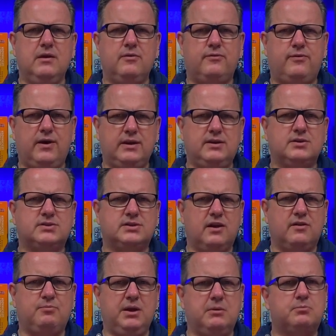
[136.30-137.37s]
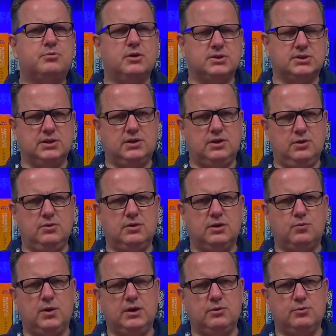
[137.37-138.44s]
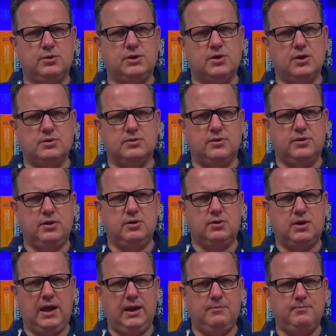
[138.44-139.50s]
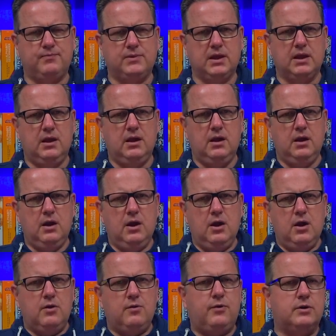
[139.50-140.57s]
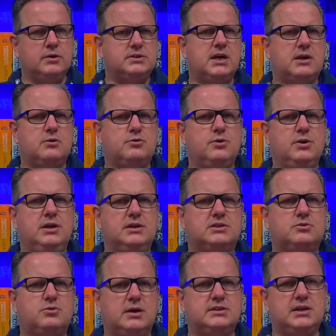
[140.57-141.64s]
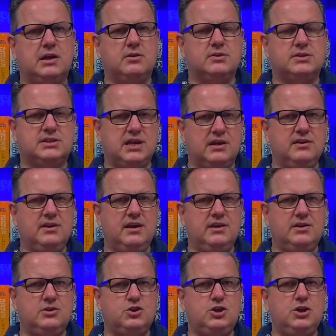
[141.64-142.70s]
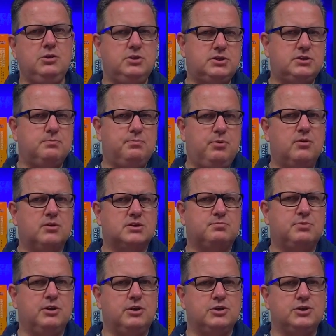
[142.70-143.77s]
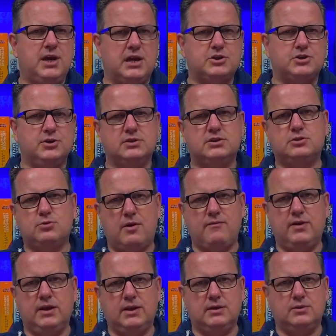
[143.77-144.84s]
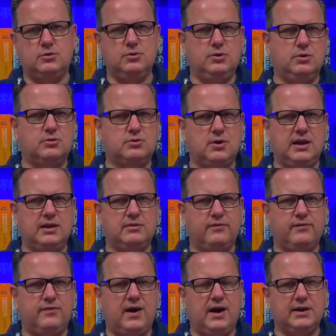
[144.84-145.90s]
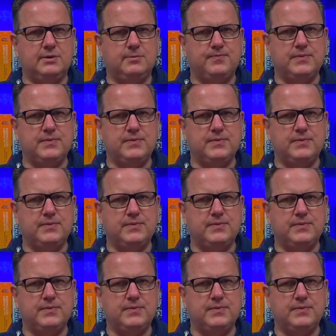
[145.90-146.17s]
find yourself being prosecuted when you return to the UK. Foreign Secretary Liz Truss said on Sunday she supports British nationals travelling to Ukraine to fight.